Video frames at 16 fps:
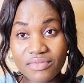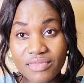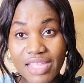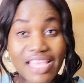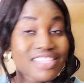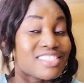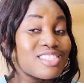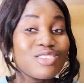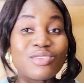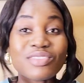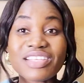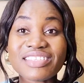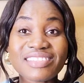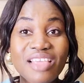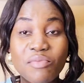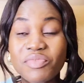It's still the
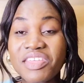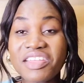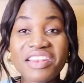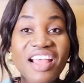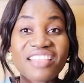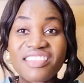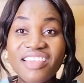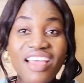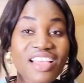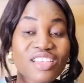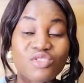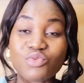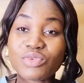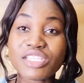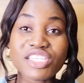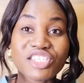same thing. Nothing
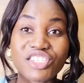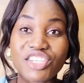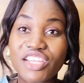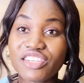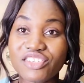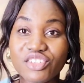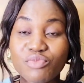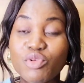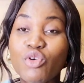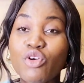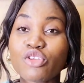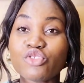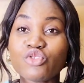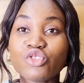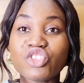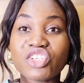has really changed
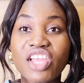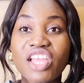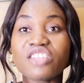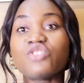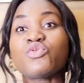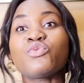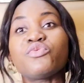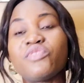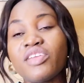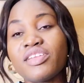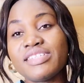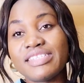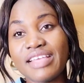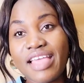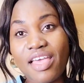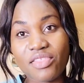because you share children
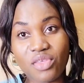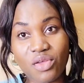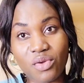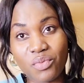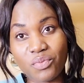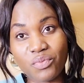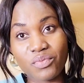together.